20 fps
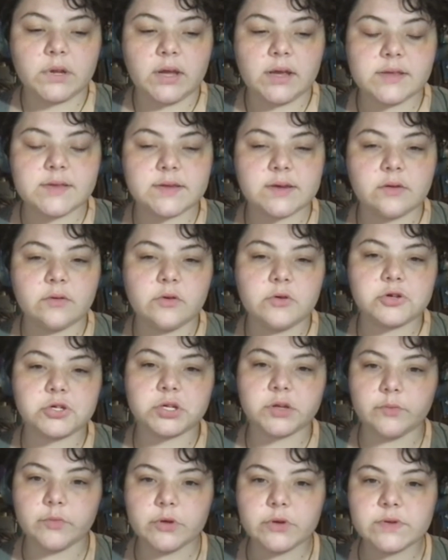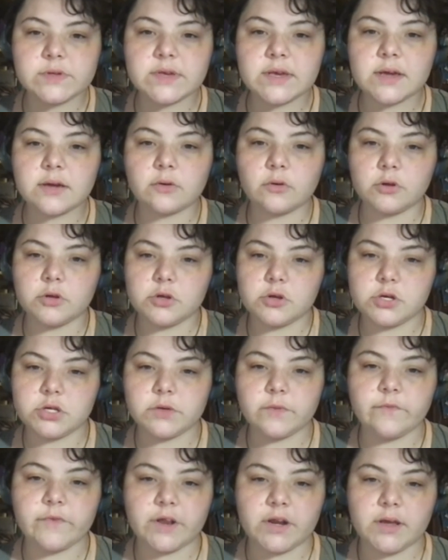so usually music or
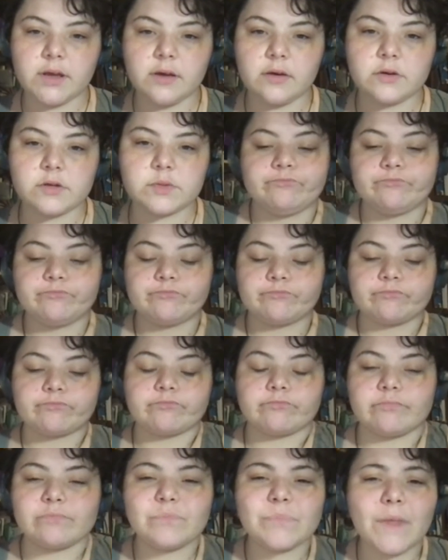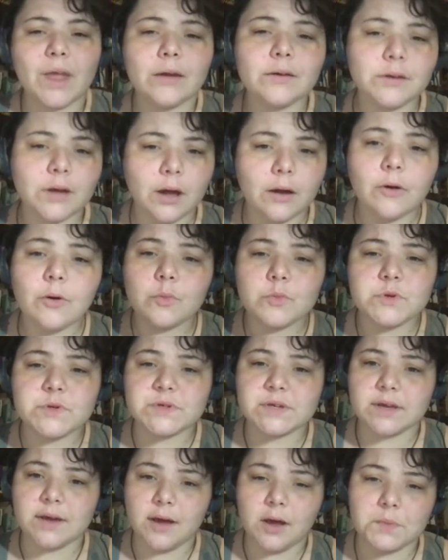YouTube videos, and not all
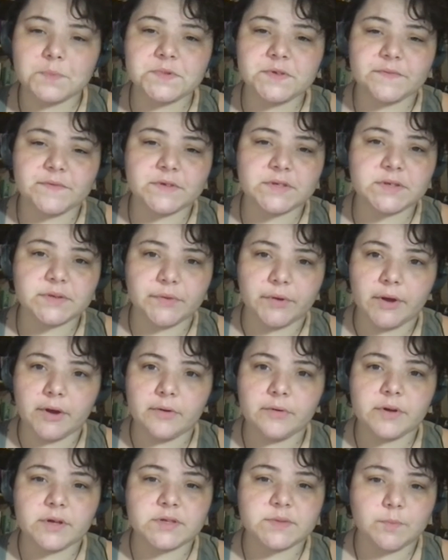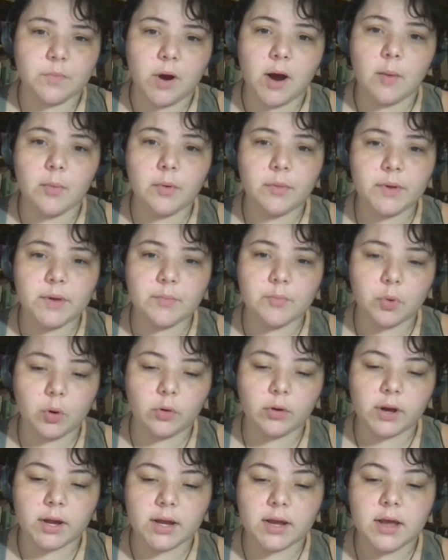music helps. If it's slow, it's probably
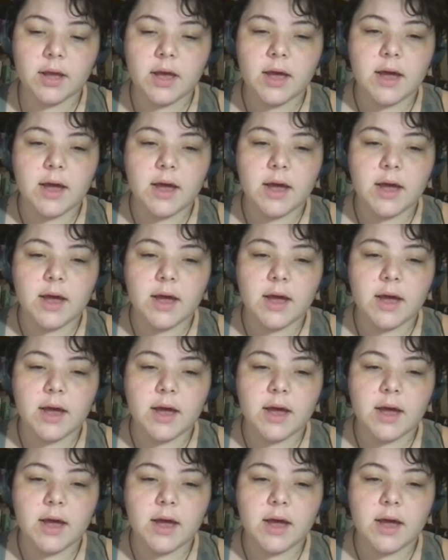boring.